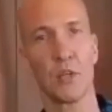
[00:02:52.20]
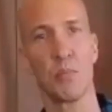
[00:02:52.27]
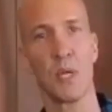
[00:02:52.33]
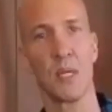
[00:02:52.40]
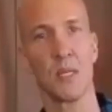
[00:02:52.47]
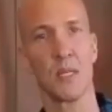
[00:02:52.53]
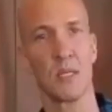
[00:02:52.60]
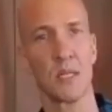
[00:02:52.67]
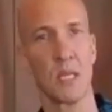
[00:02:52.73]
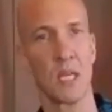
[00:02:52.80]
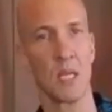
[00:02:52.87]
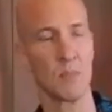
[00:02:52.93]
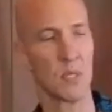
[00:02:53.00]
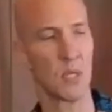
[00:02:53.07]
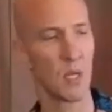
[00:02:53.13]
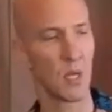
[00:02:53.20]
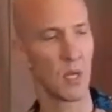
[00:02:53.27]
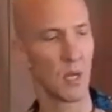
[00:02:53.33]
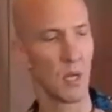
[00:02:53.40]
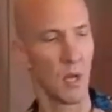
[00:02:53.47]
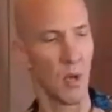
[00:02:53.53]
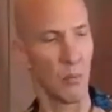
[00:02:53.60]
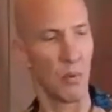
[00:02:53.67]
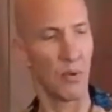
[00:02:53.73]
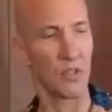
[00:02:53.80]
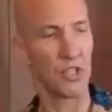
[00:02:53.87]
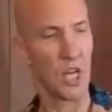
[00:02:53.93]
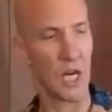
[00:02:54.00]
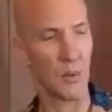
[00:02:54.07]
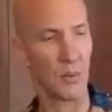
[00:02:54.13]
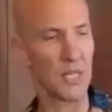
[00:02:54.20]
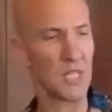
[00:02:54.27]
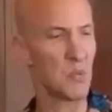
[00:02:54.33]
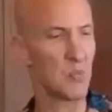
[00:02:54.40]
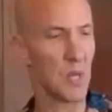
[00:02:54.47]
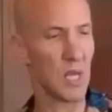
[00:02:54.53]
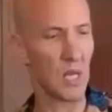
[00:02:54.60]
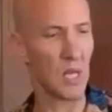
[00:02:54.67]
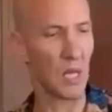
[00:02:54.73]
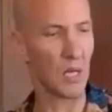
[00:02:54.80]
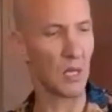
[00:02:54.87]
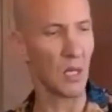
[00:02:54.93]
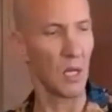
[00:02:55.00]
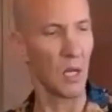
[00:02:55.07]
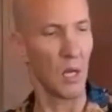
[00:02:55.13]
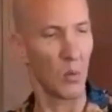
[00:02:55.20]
be steeped. But generally speaking,